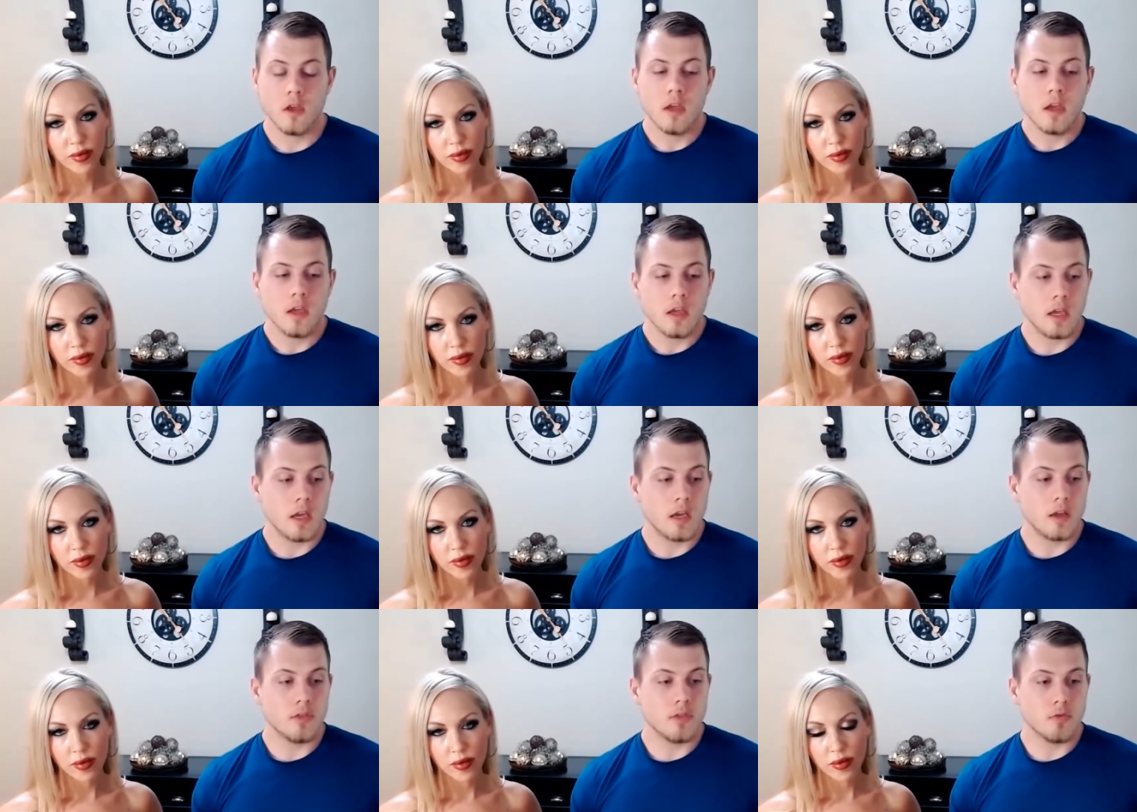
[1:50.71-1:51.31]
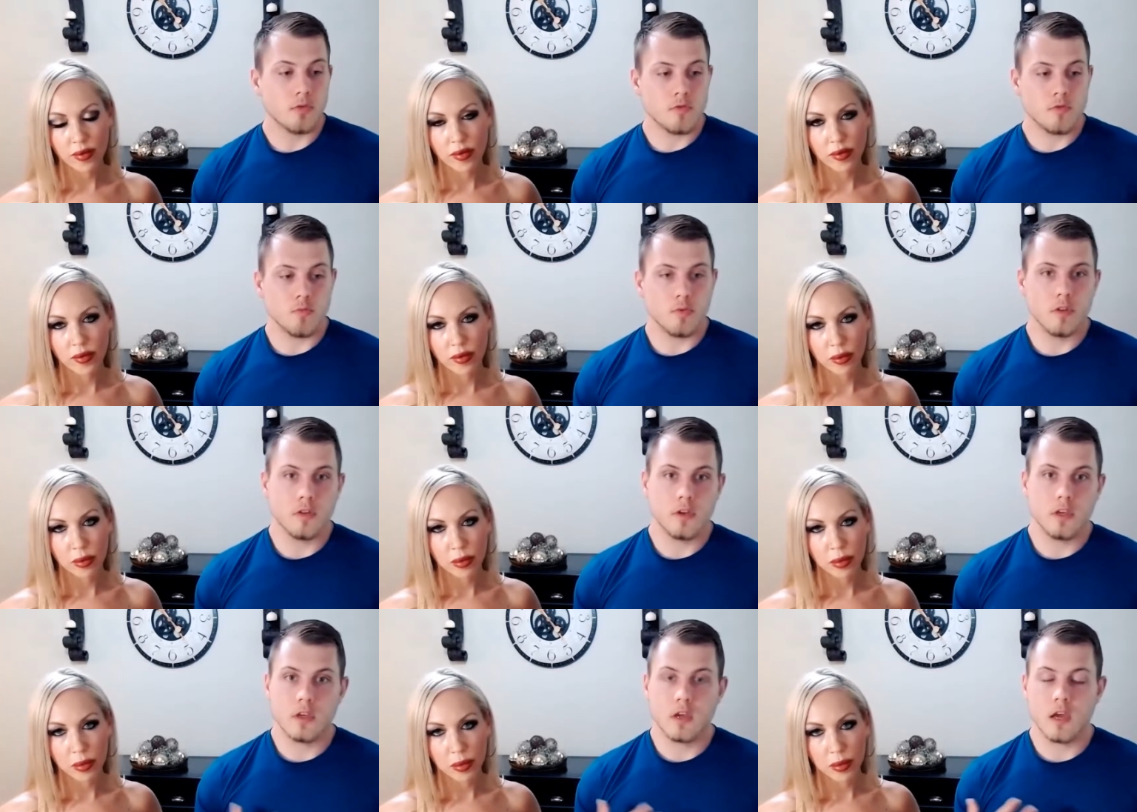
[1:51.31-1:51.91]
Speaker 1: And there's
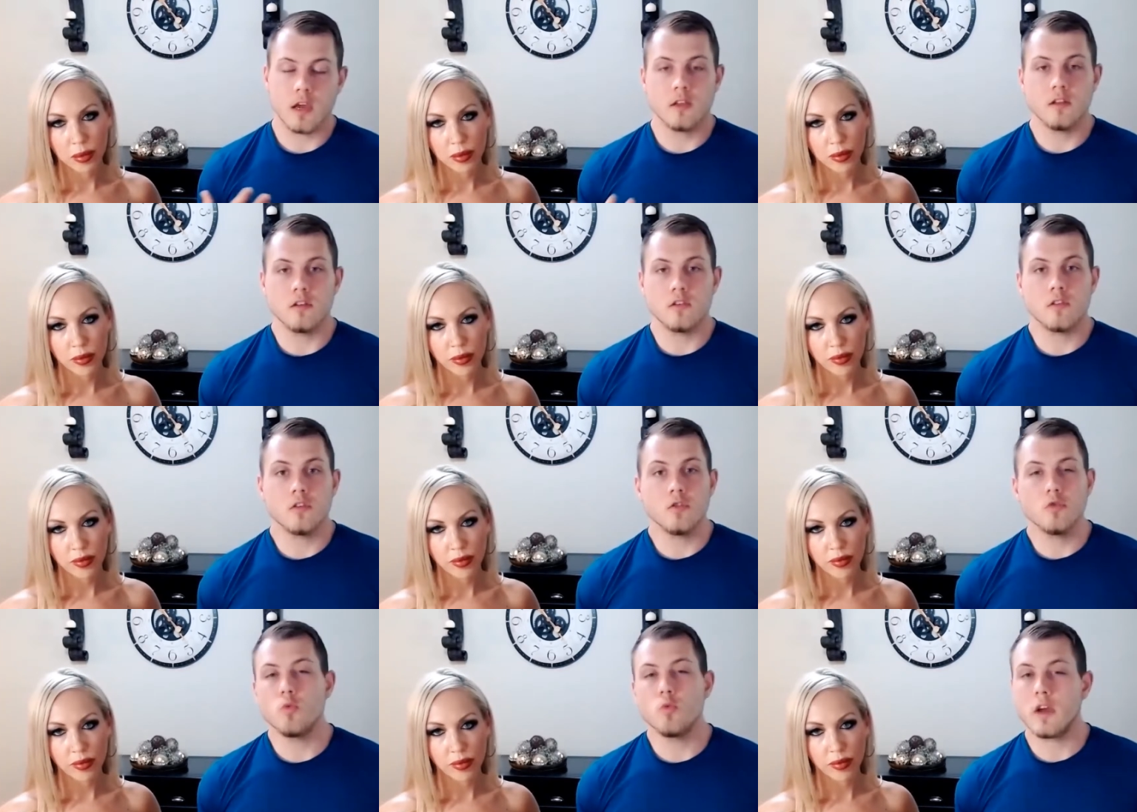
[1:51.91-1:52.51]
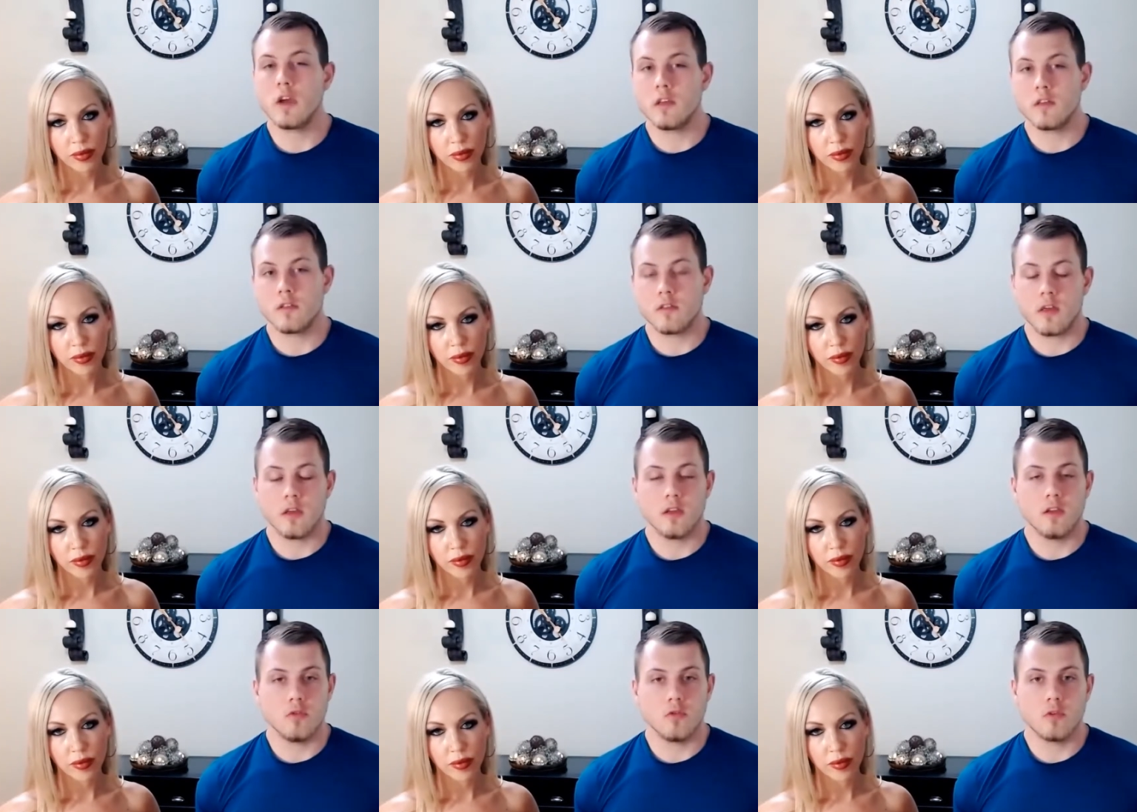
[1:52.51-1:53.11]
really kind of two ways that
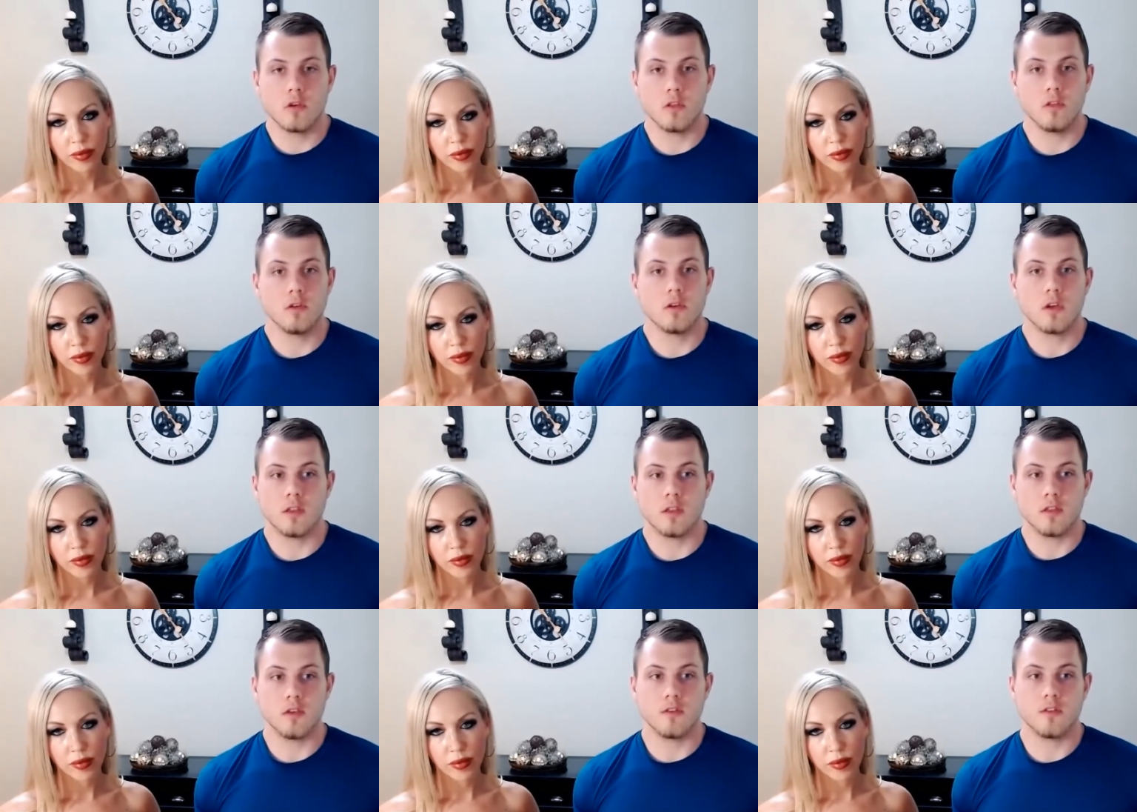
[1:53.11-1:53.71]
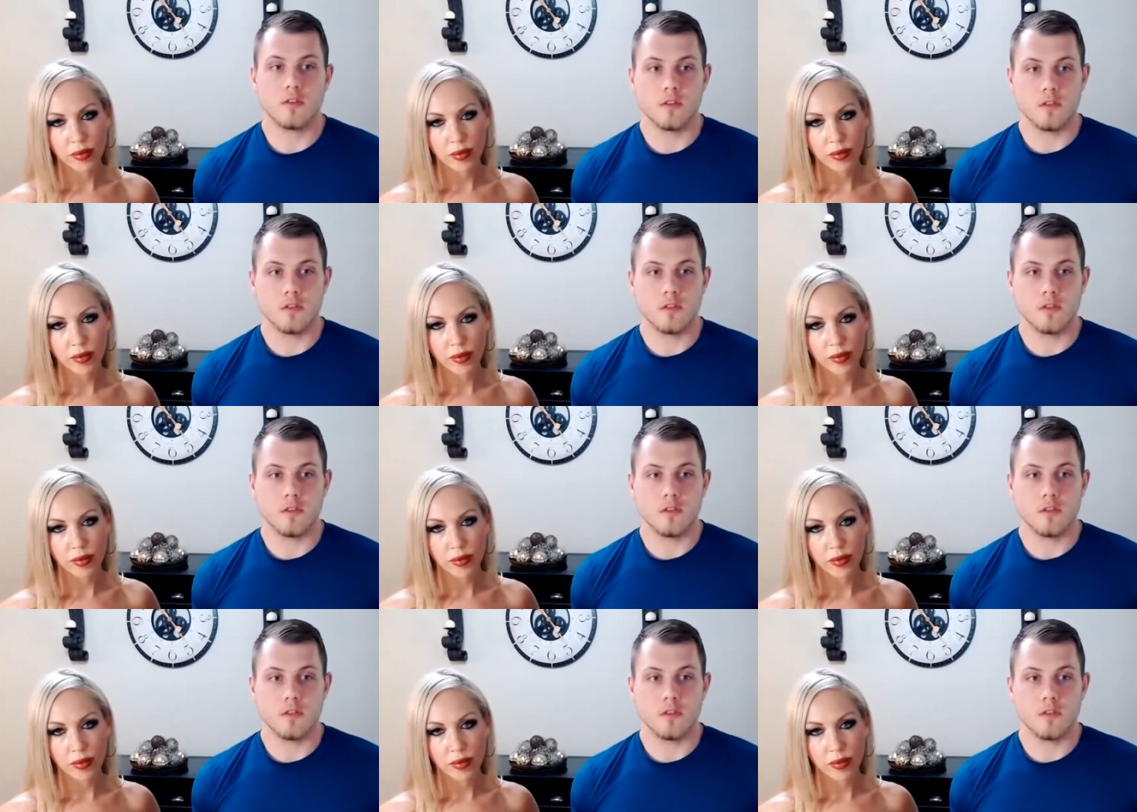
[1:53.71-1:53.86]
you can look at this.